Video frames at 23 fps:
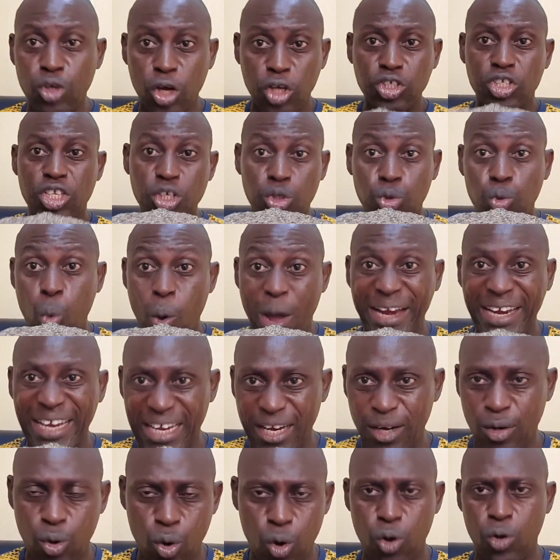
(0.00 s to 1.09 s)
Just this one
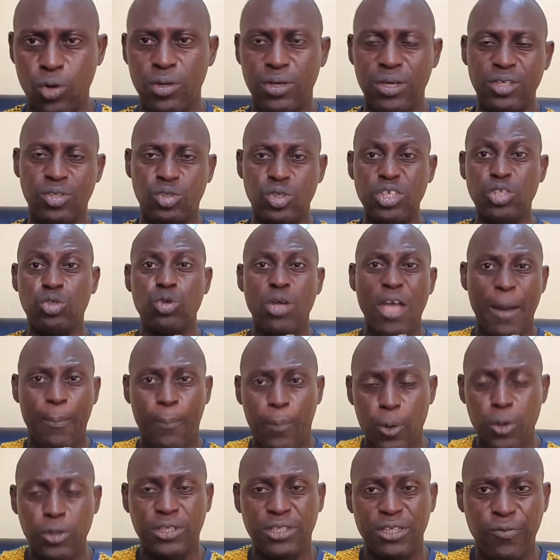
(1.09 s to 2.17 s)
alone into your
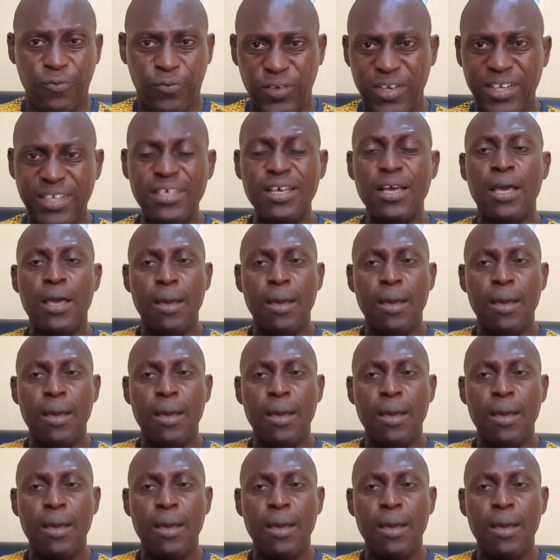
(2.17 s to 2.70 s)
poultry feed.